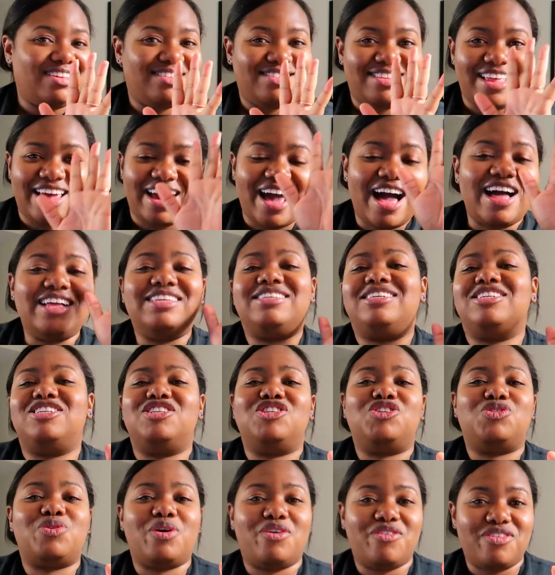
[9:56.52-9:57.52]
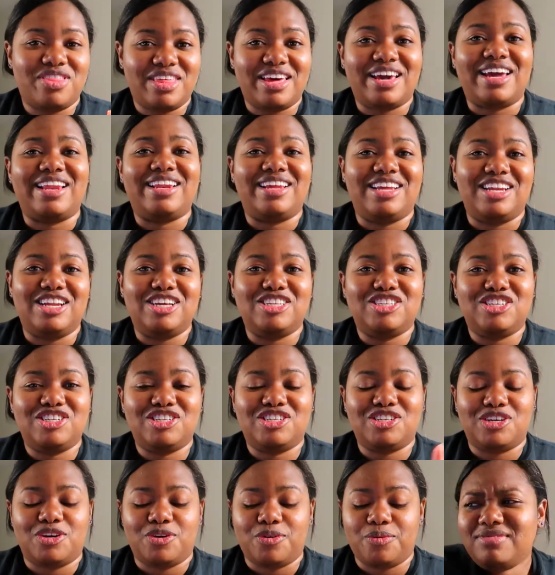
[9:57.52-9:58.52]
like I didn't do everything I needed to
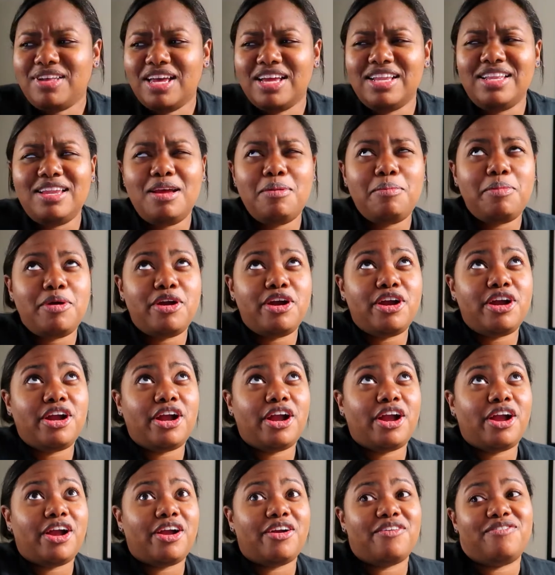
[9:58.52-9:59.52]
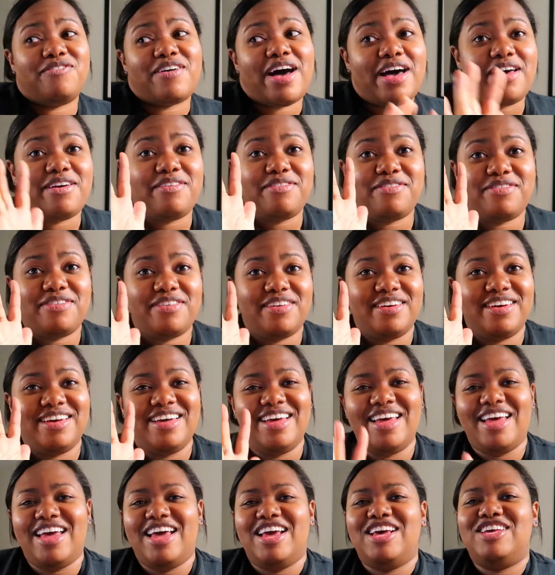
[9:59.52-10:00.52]
do. Number five.
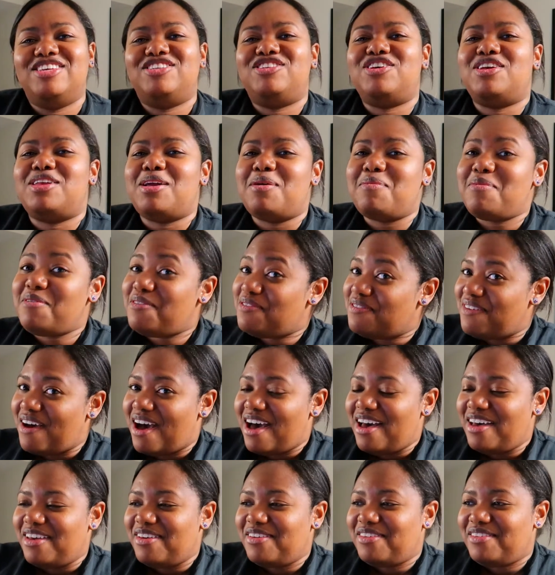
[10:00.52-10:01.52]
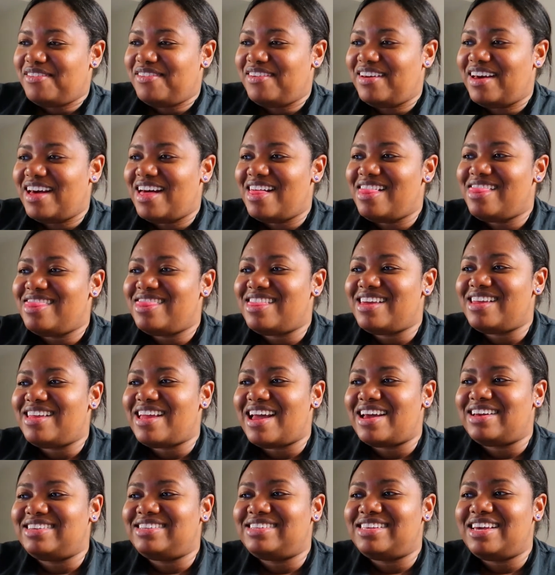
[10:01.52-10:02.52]
So number five, the
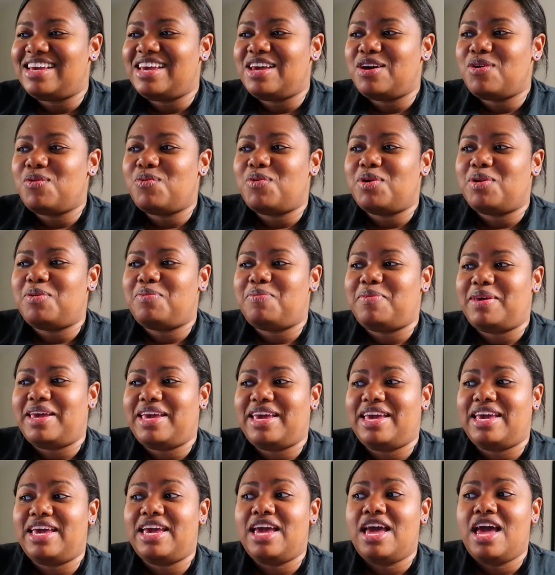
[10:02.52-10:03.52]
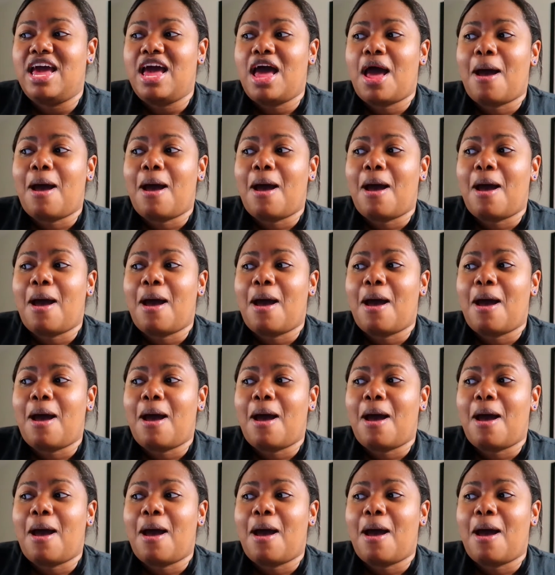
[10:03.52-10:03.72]
next thing would be